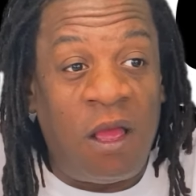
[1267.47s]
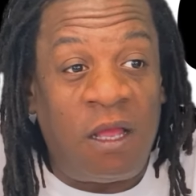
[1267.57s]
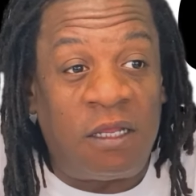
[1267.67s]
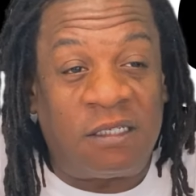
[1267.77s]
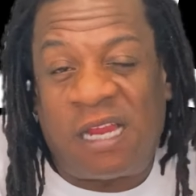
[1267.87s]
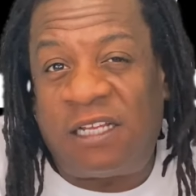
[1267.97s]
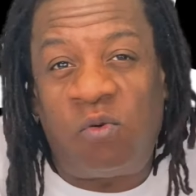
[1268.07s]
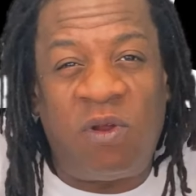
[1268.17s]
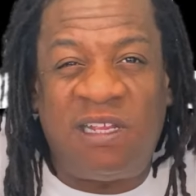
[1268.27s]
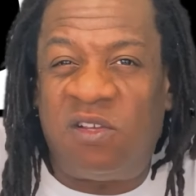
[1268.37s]
I think I was like
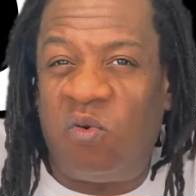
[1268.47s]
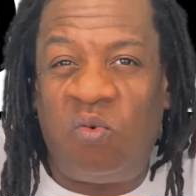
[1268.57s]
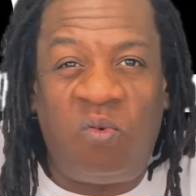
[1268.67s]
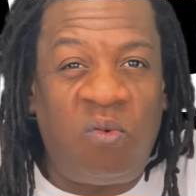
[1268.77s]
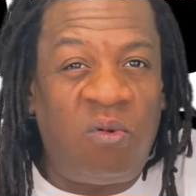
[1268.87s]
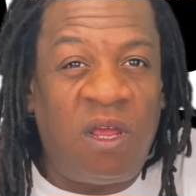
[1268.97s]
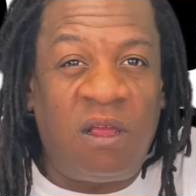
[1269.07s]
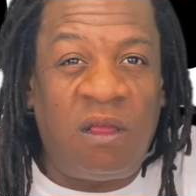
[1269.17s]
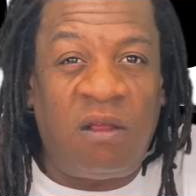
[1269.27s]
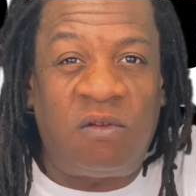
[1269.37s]
22.
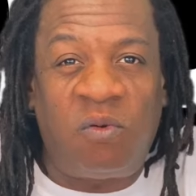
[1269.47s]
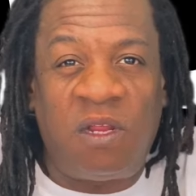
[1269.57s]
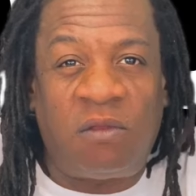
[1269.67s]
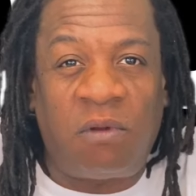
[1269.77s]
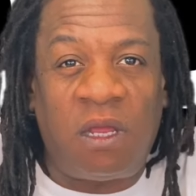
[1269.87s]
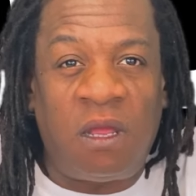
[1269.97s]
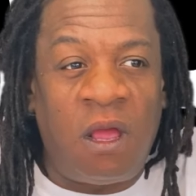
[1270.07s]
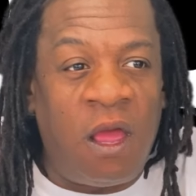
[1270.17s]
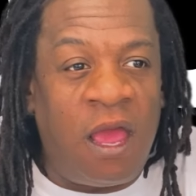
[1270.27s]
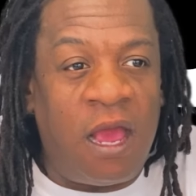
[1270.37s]
In 23,
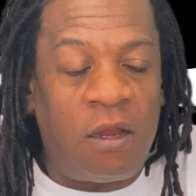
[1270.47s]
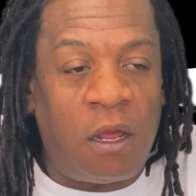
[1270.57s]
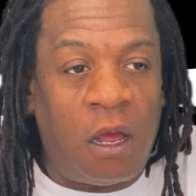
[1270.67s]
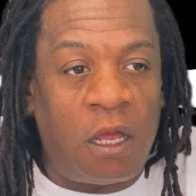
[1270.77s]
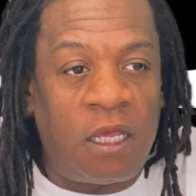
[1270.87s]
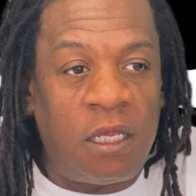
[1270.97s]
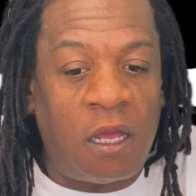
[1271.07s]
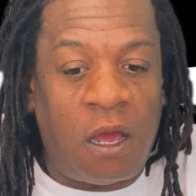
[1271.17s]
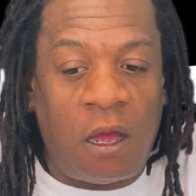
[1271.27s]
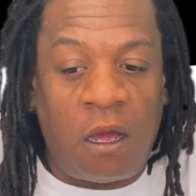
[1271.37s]
and he
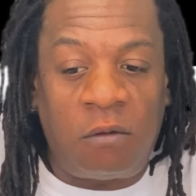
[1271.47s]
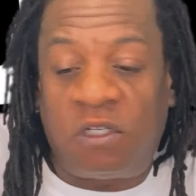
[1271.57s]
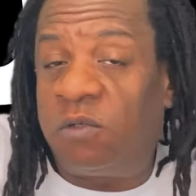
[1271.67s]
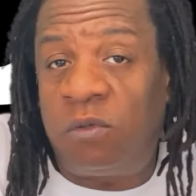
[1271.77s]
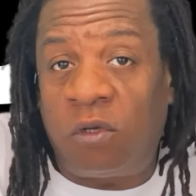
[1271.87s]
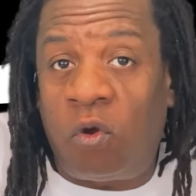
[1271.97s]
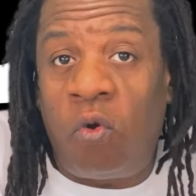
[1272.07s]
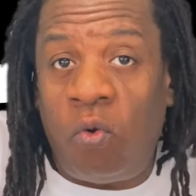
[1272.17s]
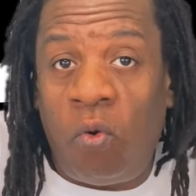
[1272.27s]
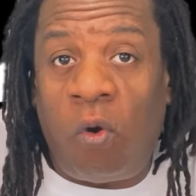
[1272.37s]
just was a
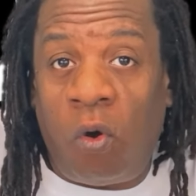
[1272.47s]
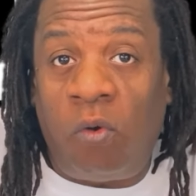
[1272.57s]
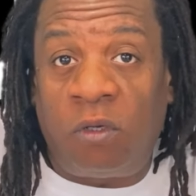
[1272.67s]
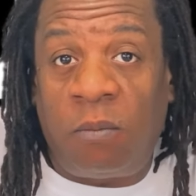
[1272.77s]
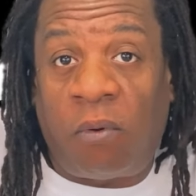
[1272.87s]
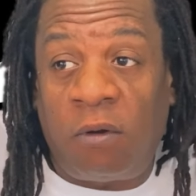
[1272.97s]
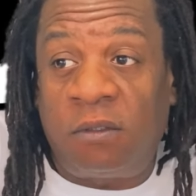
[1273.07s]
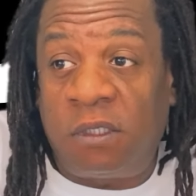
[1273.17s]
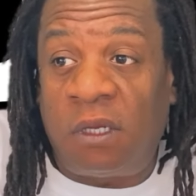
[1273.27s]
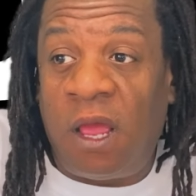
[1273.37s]
cool older
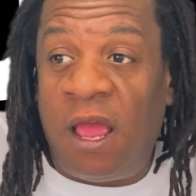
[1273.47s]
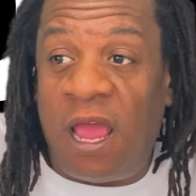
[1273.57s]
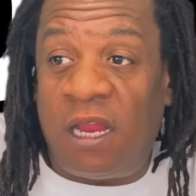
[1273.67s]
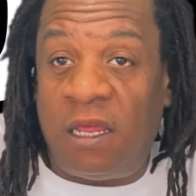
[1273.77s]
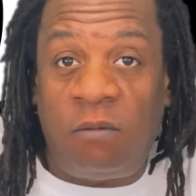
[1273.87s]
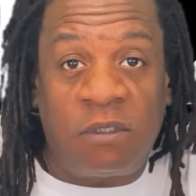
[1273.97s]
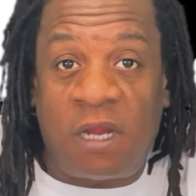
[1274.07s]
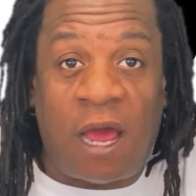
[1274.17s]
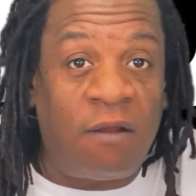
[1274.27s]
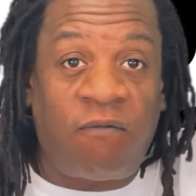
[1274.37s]
person, and he was
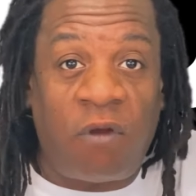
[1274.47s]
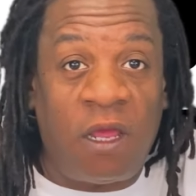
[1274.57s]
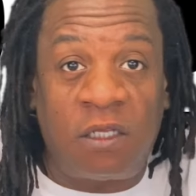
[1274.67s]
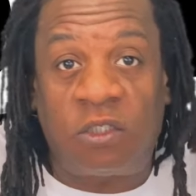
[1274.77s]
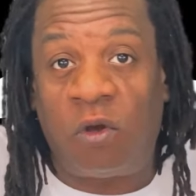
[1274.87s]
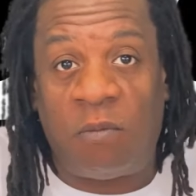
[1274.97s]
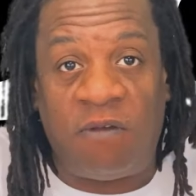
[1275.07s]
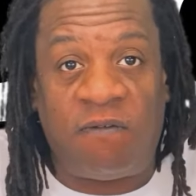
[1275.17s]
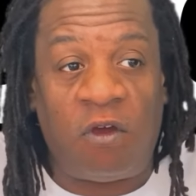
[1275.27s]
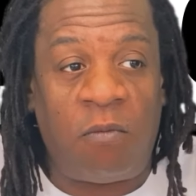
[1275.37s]
not afraid of showing me
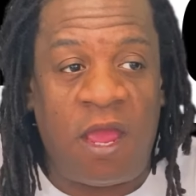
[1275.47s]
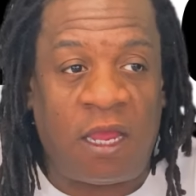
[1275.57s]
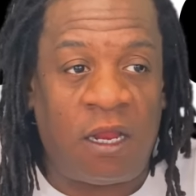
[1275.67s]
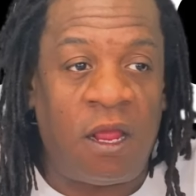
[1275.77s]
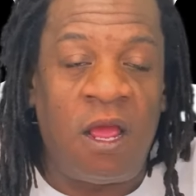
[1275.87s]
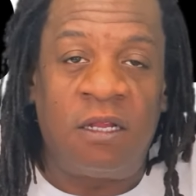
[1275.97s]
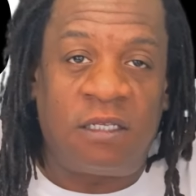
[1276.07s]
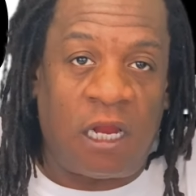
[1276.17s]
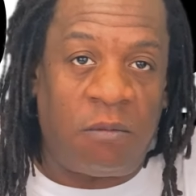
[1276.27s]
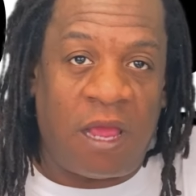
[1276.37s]
filmmaking,
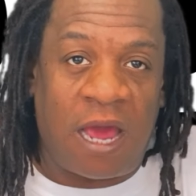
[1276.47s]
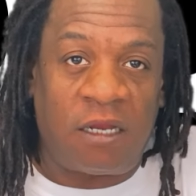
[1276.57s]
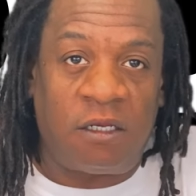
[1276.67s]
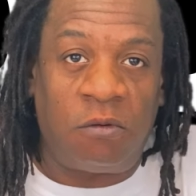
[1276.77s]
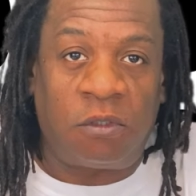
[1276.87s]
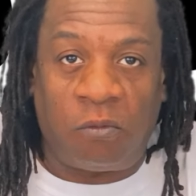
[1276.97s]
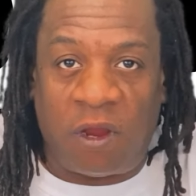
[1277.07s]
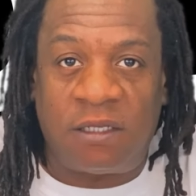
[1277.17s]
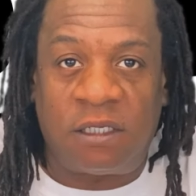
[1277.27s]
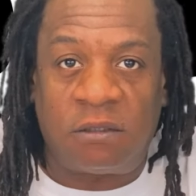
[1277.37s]
telling me how to deal with the
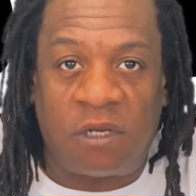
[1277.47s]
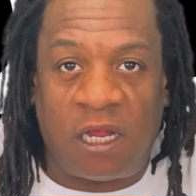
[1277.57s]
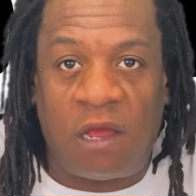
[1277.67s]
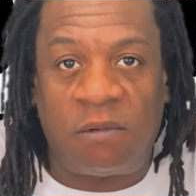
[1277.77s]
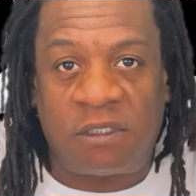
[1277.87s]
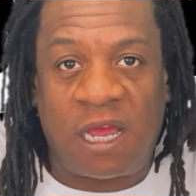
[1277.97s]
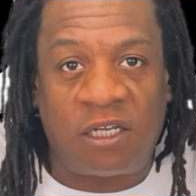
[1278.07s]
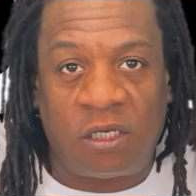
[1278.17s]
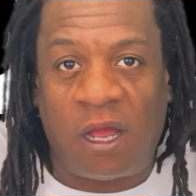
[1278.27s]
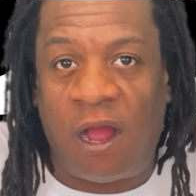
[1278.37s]
racism they come inside
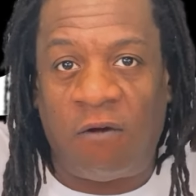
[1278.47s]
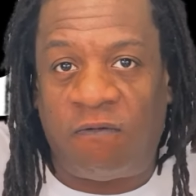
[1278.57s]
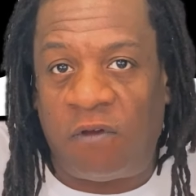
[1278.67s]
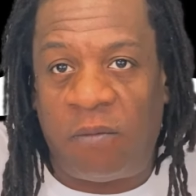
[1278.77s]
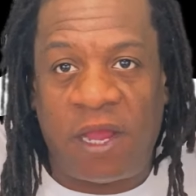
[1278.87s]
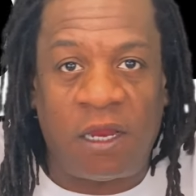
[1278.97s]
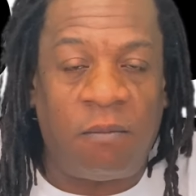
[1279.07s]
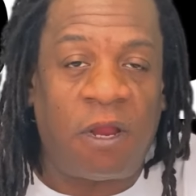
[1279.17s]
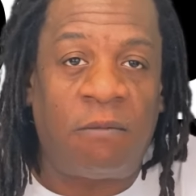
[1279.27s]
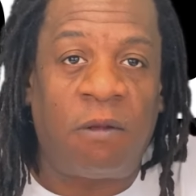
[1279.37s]
Chicago filmmaking and
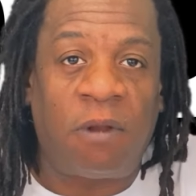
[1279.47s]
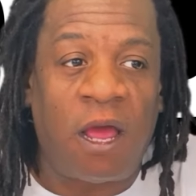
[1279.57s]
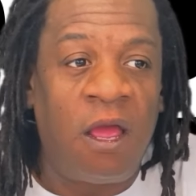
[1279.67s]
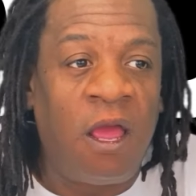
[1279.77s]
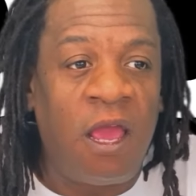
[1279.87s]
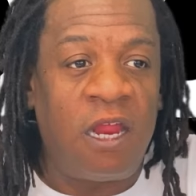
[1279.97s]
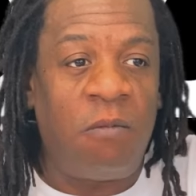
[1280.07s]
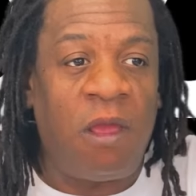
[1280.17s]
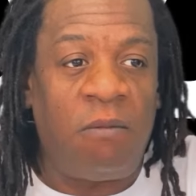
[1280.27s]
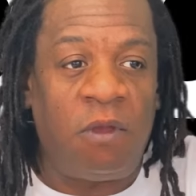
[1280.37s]
blah blah blah, and it
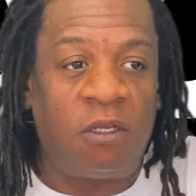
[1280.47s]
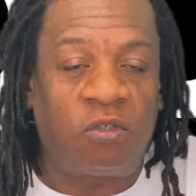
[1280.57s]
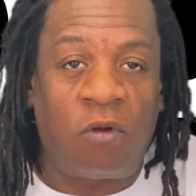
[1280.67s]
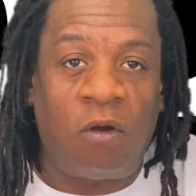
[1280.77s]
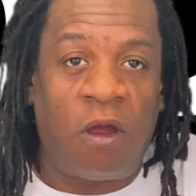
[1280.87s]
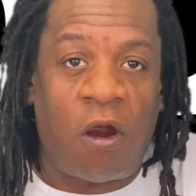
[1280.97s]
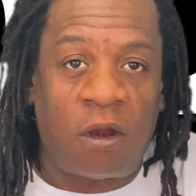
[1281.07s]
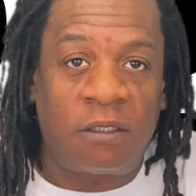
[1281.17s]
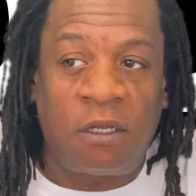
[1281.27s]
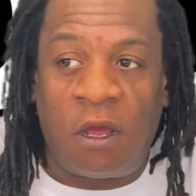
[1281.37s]
made me a stronger
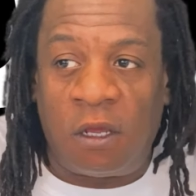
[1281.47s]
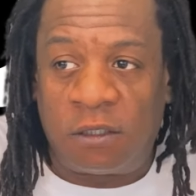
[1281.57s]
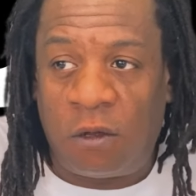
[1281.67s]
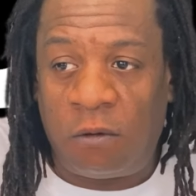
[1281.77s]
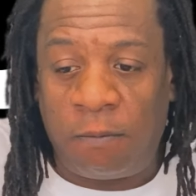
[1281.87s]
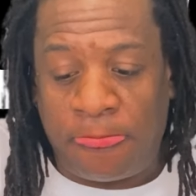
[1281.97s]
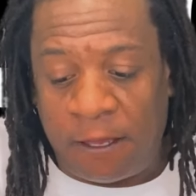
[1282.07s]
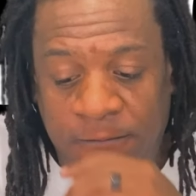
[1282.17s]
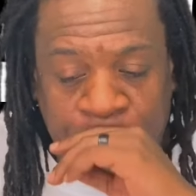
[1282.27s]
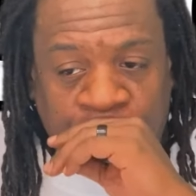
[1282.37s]
artist. So
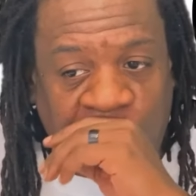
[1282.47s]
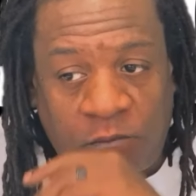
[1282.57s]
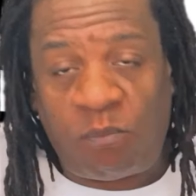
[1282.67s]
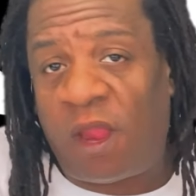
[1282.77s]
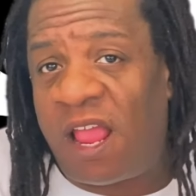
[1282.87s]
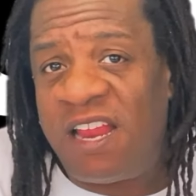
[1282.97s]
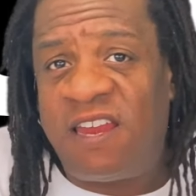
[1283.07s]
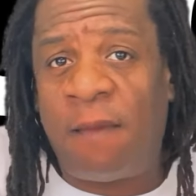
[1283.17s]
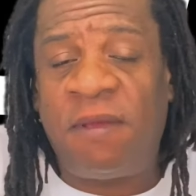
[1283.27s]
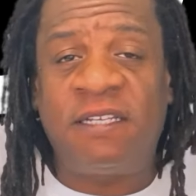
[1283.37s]

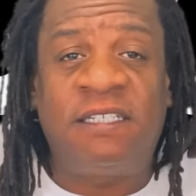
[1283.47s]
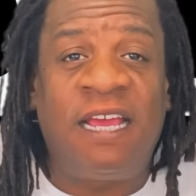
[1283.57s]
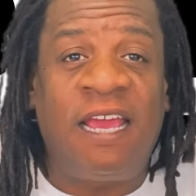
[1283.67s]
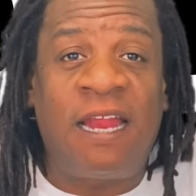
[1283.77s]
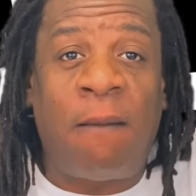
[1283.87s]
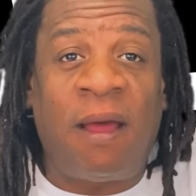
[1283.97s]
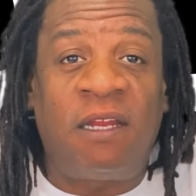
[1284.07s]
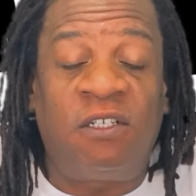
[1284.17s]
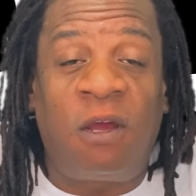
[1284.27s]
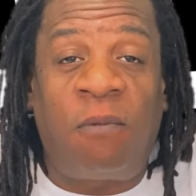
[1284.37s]
that being said, I'm about to
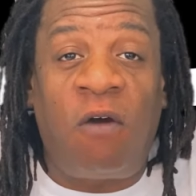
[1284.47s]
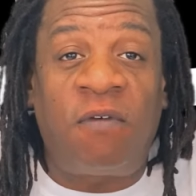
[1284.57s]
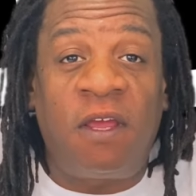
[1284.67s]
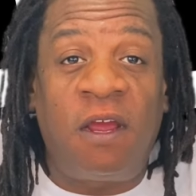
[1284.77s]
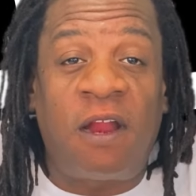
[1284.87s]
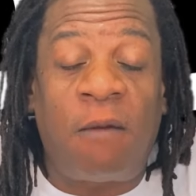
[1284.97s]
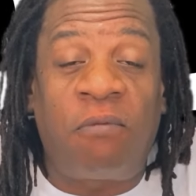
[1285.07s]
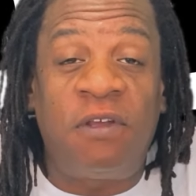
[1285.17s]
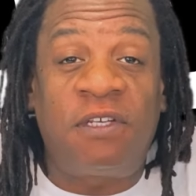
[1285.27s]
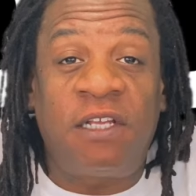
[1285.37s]
jump off of here, and I
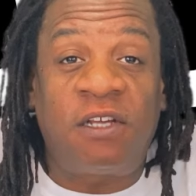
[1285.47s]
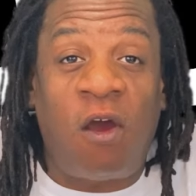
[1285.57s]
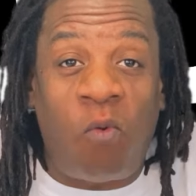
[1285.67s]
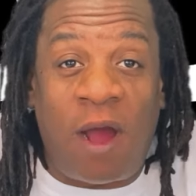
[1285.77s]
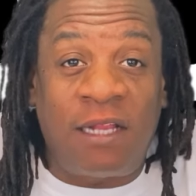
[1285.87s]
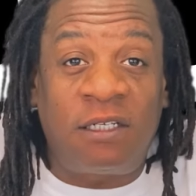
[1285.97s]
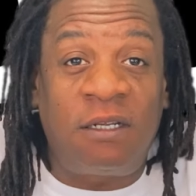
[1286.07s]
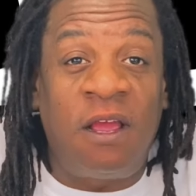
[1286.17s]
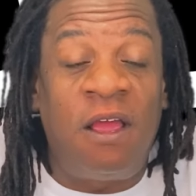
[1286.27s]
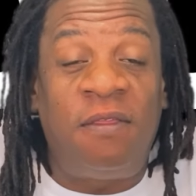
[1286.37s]
appreciate y'all watching.